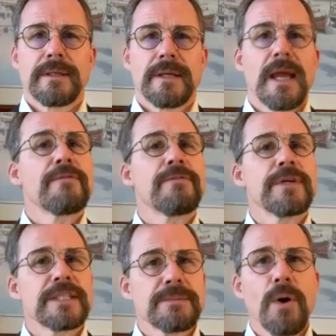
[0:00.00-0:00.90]
Every
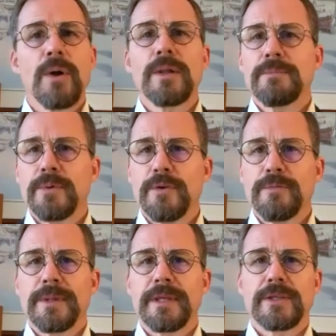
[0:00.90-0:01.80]
small
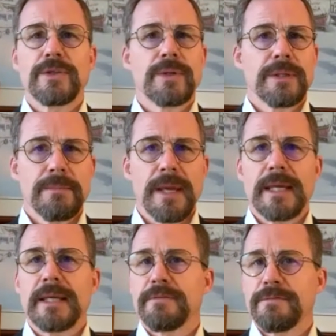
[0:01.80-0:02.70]
improvement that you can make
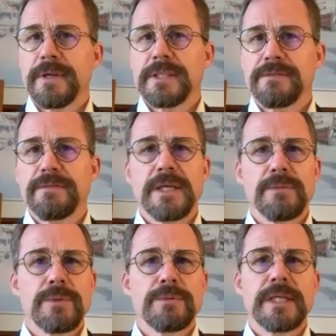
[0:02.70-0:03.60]
in a fixed fee
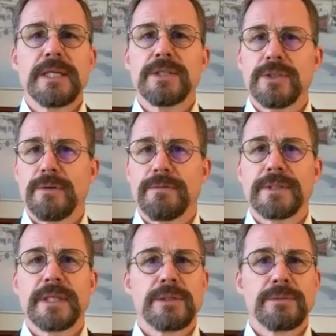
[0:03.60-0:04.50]
routine service
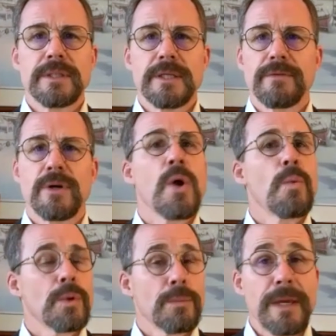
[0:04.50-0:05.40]
that you deliver
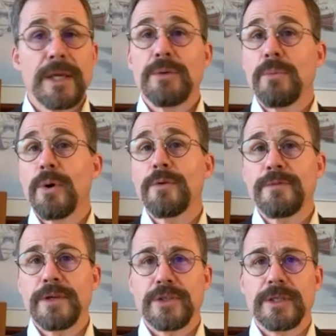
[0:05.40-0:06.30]
will make you more
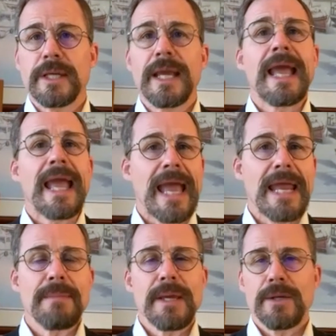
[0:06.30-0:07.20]
efficient and
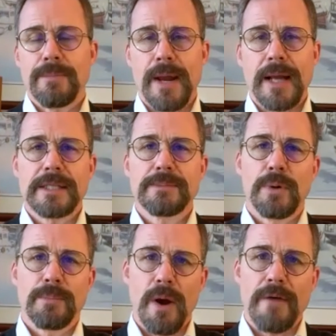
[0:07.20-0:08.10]
make your practice more
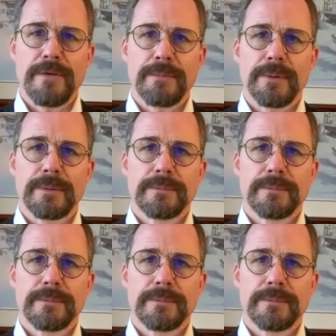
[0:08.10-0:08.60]
profitable.